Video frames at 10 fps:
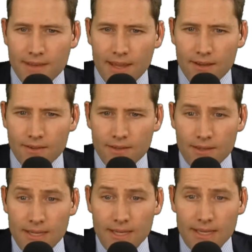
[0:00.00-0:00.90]
Now,
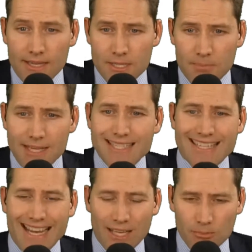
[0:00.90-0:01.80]
it has been
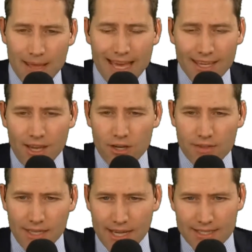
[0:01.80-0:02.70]
scaled back
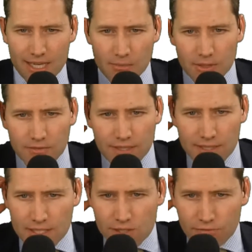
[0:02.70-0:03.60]
over the last couple of
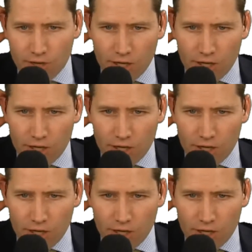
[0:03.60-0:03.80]
years